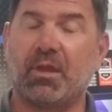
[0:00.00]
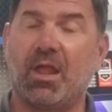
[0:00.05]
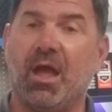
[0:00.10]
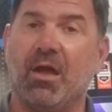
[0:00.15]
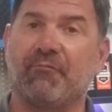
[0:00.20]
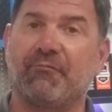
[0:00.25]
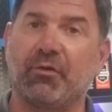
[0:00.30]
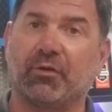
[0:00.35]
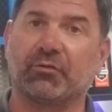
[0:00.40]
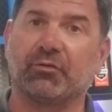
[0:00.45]

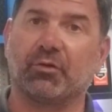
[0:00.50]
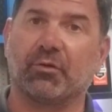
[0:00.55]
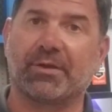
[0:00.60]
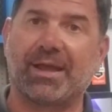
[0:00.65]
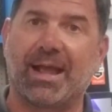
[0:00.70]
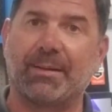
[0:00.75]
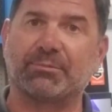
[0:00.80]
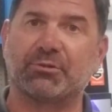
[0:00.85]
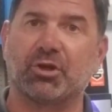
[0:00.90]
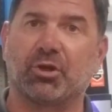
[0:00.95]
A filter will
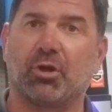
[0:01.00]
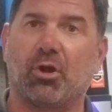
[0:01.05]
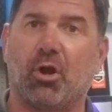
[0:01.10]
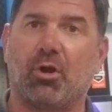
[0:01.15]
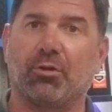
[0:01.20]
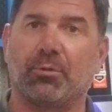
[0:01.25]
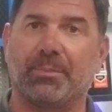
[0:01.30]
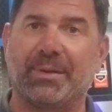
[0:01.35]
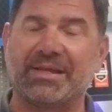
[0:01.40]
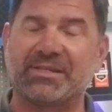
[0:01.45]
capture
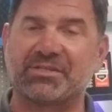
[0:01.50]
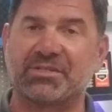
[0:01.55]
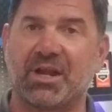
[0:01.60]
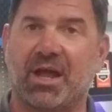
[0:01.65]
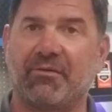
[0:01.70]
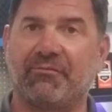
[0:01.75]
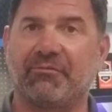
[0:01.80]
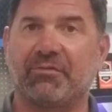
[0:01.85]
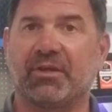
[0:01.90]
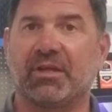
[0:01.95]
all the big
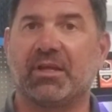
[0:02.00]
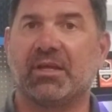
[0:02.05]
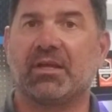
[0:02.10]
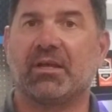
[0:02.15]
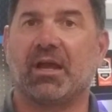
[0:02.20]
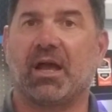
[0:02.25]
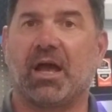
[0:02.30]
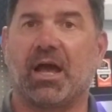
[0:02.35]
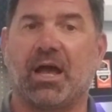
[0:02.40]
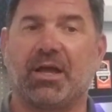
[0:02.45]
stuff.
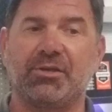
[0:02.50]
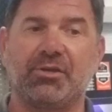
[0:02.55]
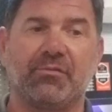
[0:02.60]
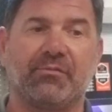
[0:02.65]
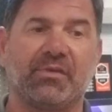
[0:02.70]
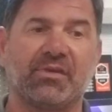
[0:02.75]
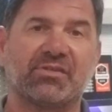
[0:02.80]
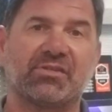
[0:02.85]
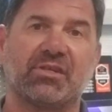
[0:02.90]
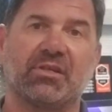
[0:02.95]

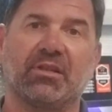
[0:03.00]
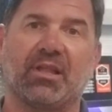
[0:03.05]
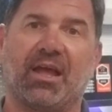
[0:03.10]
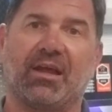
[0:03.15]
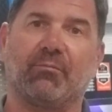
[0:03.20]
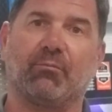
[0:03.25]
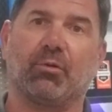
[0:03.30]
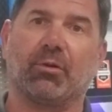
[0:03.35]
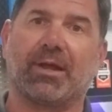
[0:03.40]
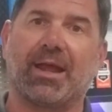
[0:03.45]
UVC
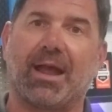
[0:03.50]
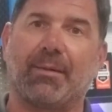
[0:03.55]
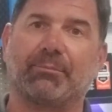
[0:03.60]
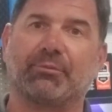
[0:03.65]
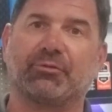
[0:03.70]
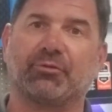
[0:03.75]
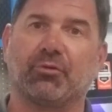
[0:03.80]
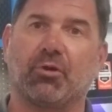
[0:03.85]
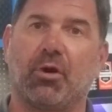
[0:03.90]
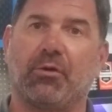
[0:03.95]
light will
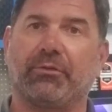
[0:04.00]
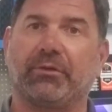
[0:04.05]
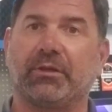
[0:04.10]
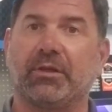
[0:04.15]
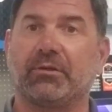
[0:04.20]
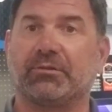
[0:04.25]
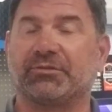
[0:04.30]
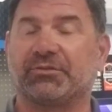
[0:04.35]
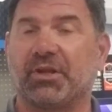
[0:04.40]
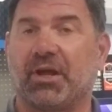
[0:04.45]
capture all the
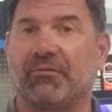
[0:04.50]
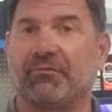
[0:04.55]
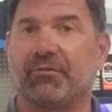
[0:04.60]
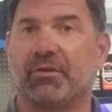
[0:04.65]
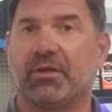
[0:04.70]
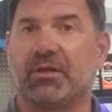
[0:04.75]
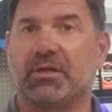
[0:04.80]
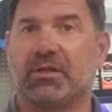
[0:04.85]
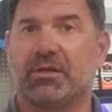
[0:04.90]
little stuff.